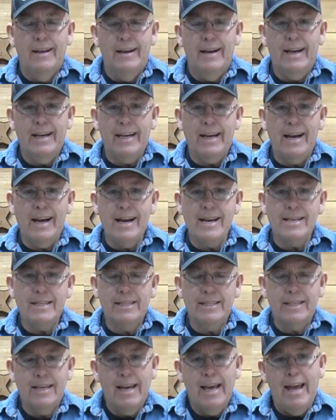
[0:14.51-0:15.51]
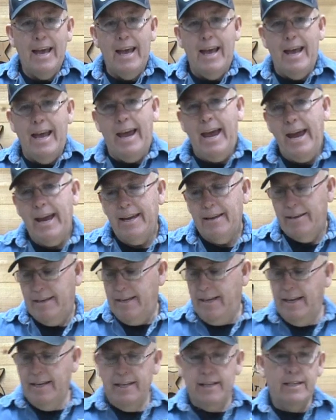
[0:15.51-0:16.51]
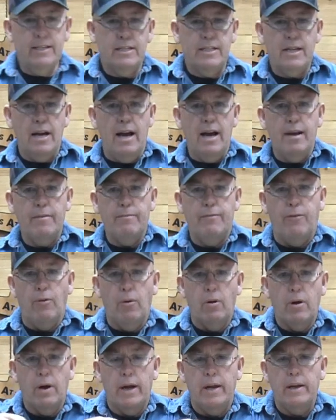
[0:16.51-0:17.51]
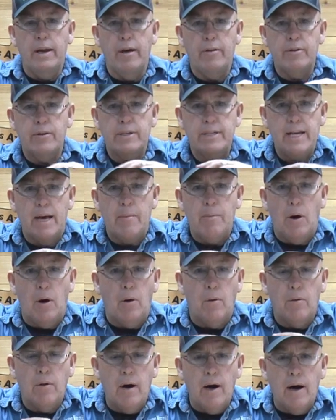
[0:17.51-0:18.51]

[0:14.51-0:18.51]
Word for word: Hi guys! Hey, it is time for another demo.